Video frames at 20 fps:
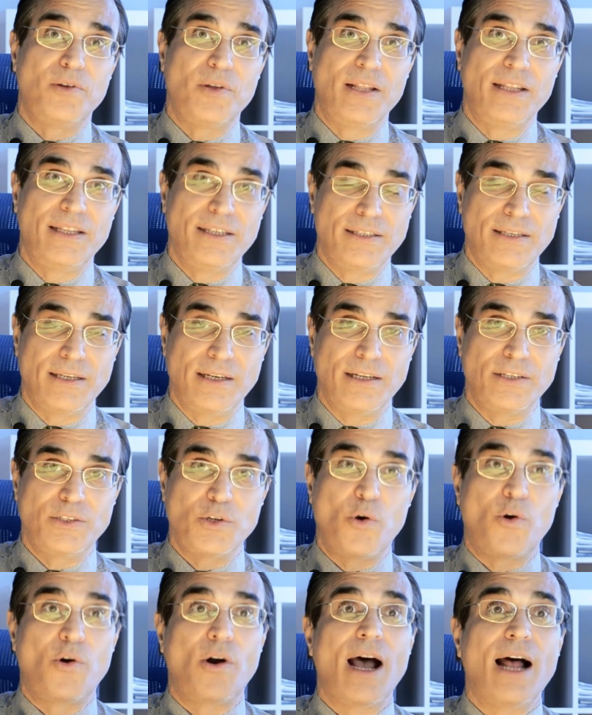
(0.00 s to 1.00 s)
disease
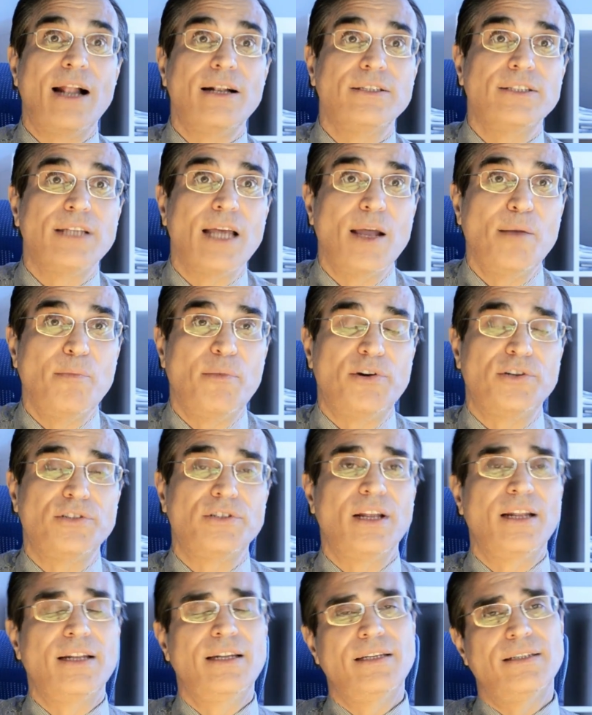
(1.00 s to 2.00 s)
or Alzheimer's
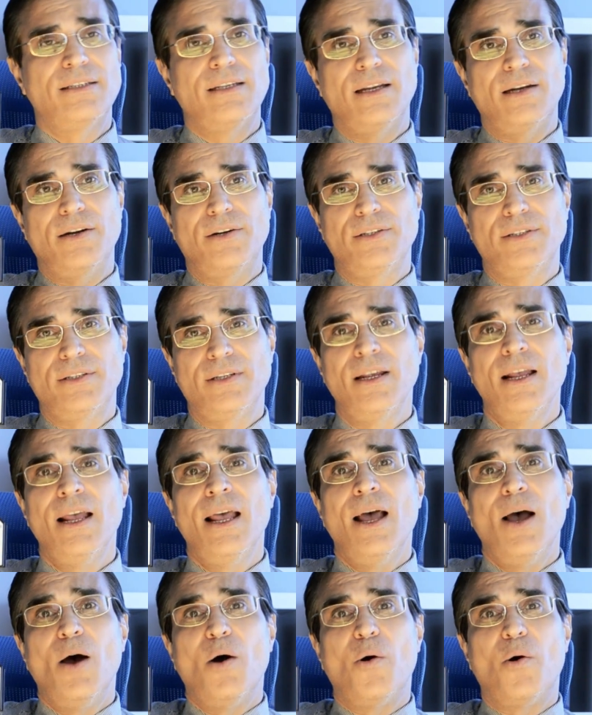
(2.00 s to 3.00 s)
disease
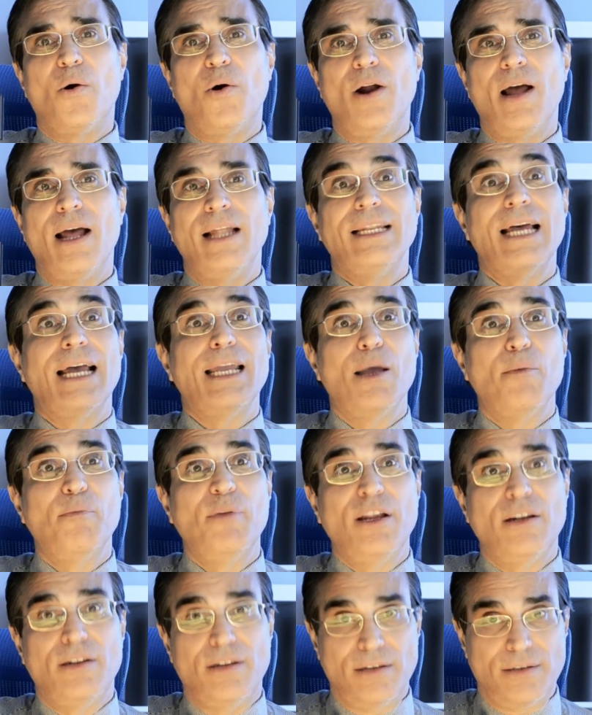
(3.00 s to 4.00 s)
or
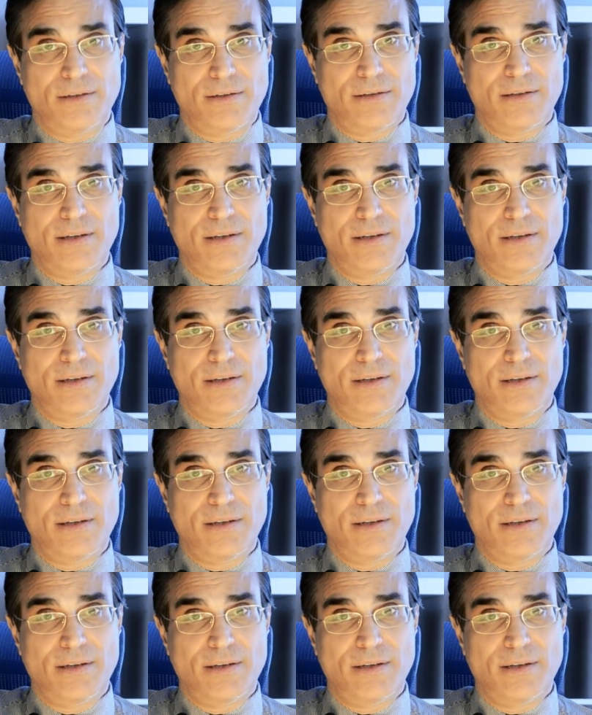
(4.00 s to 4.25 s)
diabetes?